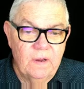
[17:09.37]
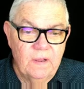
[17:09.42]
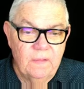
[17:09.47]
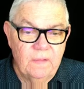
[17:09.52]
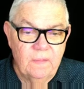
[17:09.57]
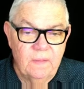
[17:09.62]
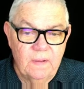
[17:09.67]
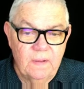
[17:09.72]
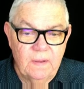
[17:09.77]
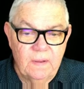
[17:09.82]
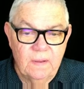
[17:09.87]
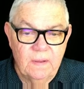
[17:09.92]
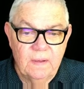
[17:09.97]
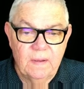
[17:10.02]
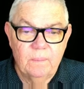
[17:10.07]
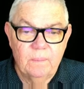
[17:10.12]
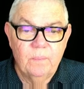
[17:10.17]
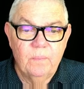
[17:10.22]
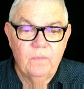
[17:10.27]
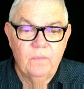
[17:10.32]
in
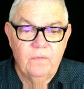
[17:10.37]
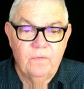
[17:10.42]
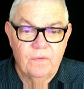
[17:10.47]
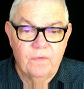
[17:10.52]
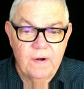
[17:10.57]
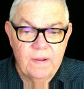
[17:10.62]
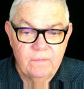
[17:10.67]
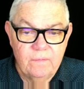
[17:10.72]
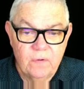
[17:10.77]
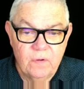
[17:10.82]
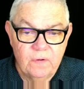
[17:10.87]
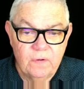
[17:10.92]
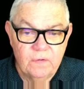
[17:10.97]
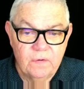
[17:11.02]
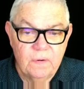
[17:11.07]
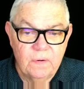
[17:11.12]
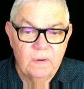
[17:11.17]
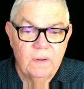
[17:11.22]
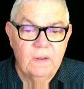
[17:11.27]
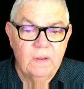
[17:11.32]
the free
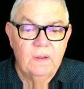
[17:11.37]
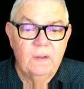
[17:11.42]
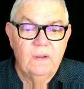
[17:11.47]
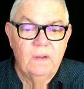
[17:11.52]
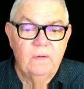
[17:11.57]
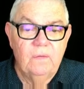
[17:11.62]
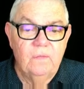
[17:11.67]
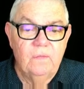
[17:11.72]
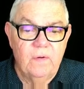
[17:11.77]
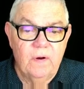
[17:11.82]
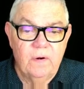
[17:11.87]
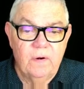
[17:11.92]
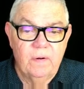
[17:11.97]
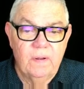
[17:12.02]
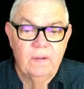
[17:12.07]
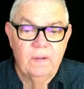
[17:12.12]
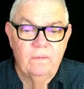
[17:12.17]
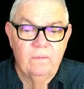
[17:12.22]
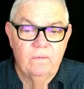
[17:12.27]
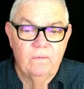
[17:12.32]
version, is
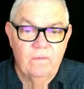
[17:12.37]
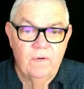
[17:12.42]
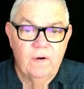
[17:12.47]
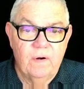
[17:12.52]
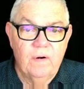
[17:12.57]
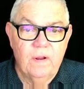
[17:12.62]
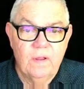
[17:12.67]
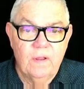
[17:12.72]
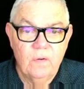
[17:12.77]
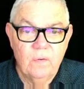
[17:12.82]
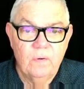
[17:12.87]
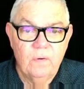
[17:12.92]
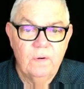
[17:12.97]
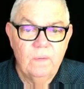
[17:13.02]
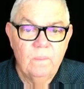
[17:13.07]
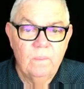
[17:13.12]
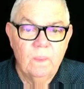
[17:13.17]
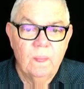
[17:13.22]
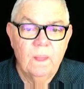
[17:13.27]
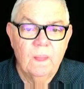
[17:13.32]
very, very good.
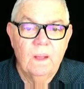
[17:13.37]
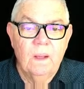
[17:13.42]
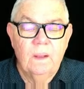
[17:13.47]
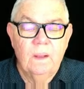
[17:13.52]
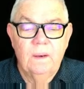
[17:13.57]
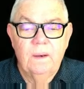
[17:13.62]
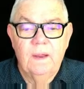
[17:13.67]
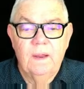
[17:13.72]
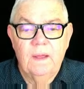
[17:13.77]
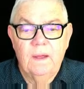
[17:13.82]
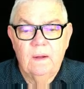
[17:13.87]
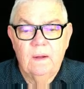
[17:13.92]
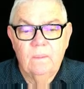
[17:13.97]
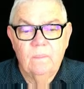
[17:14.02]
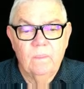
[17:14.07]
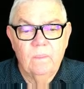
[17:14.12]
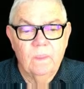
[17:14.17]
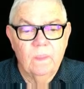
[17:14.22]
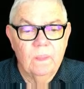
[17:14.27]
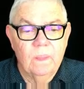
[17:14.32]
Now,
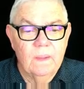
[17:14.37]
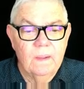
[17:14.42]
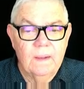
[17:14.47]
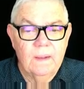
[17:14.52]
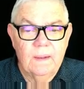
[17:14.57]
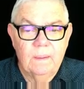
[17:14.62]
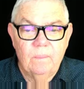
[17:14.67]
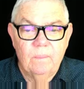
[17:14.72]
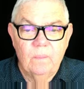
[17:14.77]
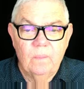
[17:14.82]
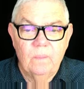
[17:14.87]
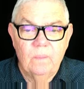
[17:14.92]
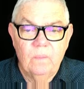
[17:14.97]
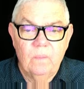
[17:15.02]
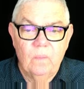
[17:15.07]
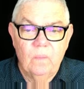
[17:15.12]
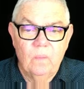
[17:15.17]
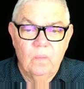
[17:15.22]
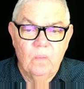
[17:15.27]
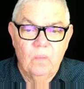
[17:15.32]

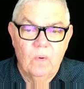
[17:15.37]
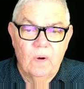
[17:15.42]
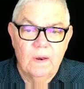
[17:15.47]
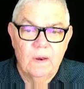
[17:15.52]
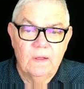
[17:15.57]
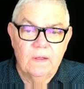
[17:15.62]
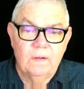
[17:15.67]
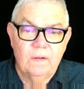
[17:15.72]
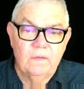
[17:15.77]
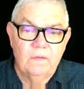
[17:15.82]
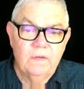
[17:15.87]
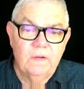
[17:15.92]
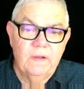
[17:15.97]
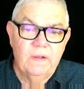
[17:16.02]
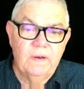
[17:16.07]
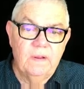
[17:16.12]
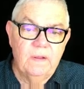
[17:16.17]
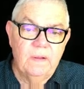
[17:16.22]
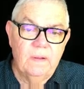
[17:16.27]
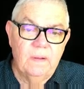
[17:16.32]
while I can see
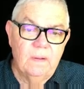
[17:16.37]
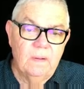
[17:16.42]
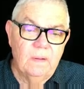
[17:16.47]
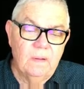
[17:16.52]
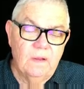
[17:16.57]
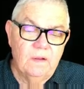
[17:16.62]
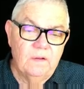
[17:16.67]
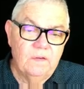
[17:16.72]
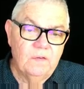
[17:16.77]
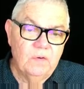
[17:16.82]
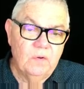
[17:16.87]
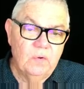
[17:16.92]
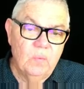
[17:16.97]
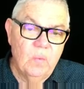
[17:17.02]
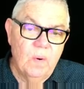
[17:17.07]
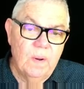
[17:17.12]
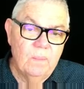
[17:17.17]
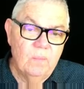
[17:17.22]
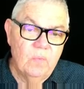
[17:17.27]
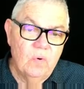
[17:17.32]
it here, let's do
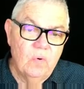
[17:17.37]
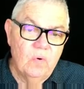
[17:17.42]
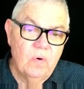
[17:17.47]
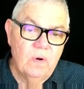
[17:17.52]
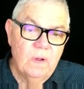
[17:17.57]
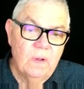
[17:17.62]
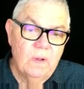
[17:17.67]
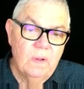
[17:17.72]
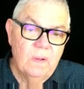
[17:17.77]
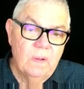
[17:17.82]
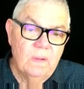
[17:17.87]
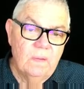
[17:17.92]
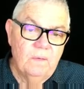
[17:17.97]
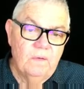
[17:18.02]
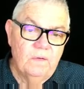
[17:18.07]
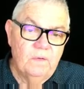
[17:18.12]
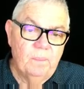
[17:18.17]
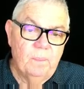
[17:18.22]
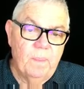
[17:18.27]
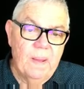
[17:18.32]
one more.
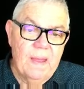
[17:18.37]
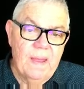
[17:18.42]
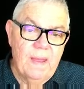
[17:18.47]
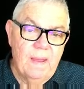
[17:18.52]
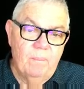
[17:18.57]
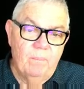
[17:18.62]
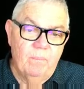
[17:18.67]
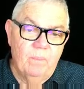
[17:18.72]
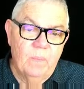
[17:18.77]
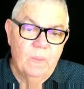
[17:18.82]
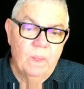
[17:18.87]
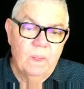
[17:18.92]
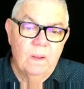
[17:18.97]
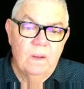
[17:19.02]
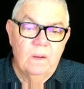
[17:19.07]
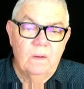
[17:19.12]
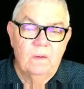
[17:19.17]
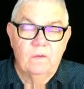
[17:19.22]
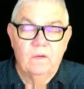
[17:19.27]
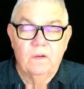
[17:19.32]
Spam.
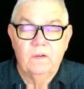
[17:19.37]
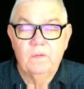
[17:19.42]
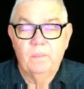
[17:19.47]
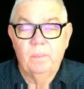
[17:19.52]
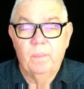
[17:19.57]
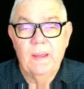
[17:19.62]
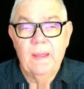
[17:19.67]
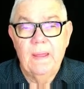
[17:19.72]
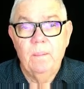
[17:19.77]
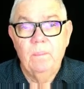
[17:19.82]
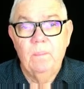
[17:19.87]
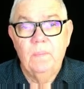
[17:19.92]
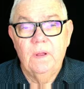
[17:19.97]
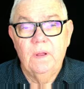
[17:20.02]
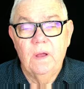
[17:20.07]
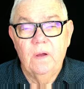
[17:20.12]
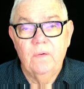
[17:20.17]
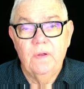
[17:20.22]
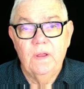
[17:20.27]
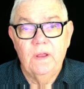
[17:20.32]
So spam
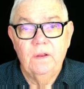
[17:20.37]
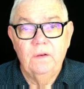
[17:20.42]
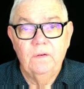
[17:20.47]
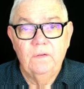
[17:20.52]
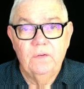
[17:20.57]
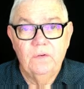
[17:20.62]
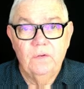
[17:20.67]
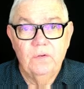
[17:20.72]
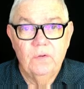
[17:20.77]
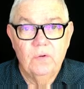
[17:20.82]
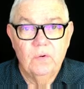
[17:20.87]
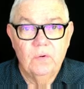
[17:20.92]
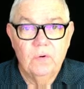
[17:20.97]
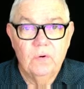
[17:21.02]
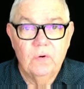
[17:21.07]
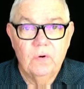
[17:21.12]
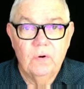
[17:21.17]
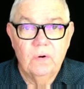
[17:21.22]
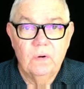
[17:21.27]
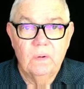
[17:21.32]
going into
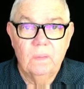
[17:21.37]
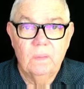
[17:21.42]
your